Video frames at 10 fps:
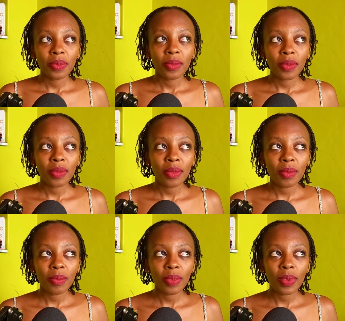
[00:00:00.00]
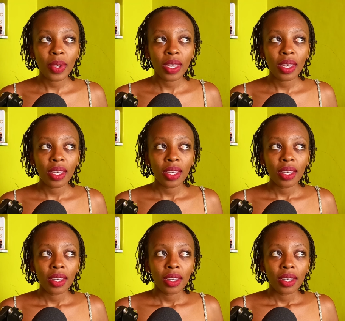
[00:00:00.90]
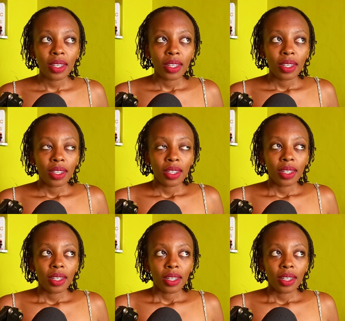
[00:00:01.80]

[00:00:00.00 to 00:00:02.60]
No one is speaking in this clip.